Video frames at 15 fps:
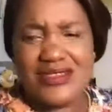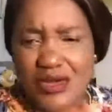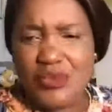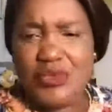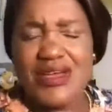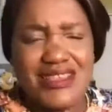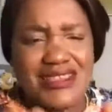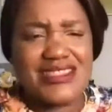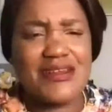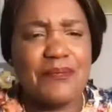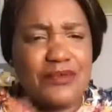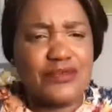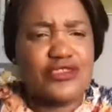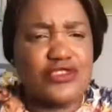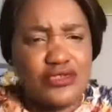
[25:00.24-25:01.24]
the way it's
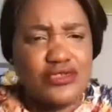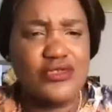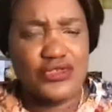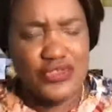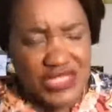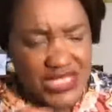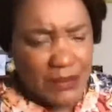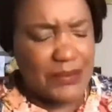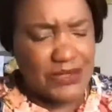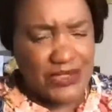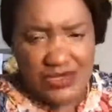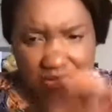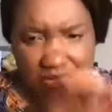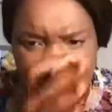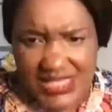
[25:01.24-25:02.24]
supposed to do. You're supposed
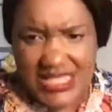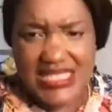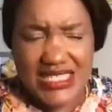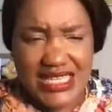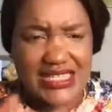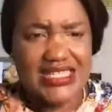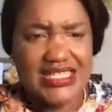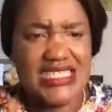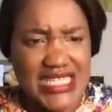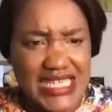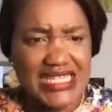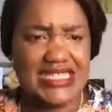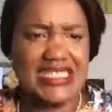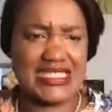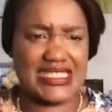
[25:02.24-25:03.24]
to do this and this
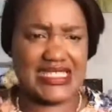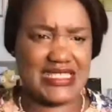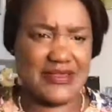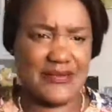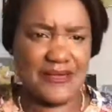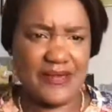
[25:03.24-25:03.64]
and this.